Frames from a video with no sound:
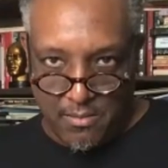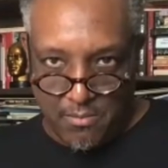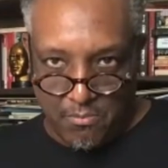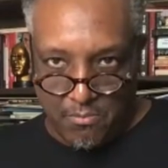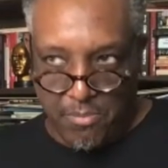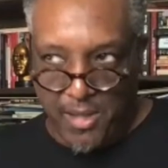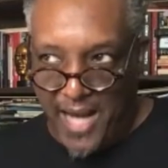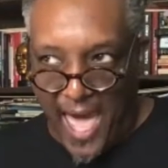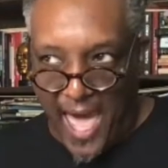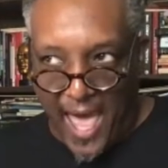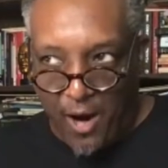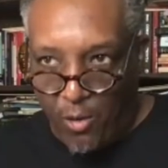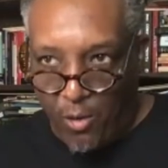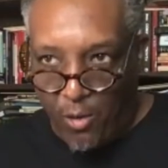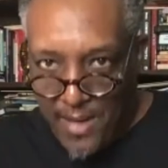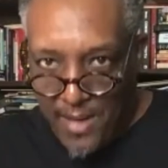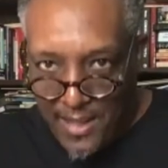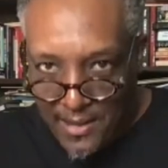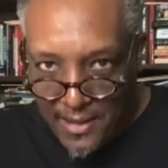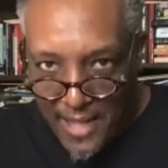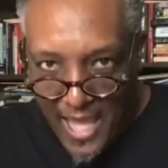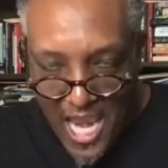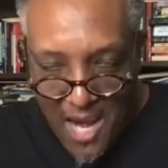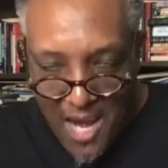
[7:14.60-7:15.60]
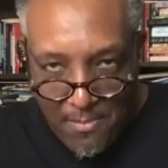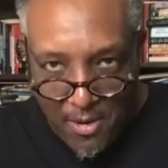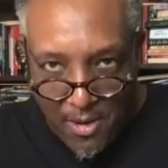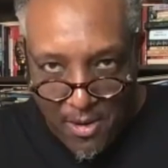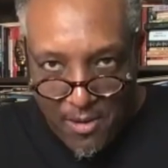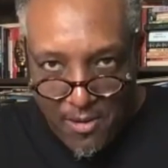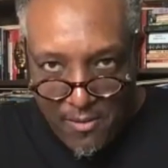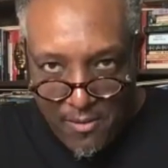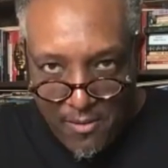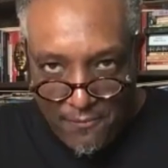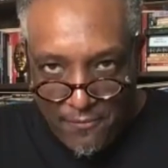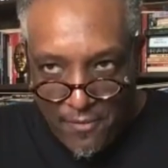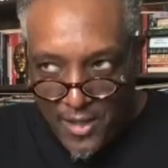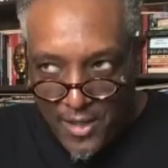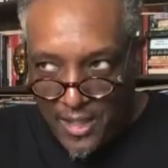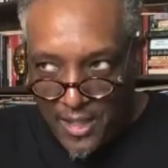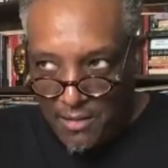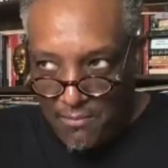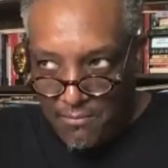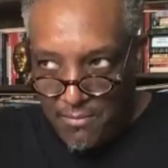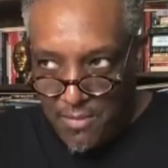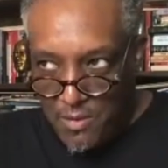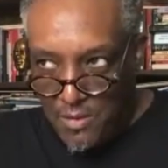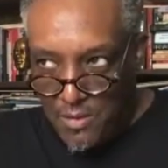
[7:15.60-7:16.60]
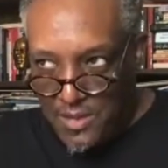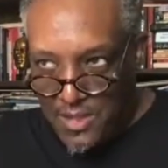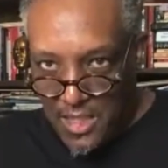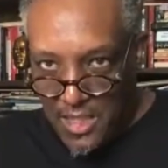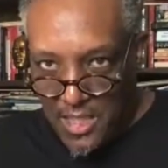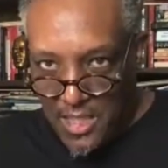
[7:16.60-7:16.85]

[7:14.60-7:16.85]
But I don't mean labor for the community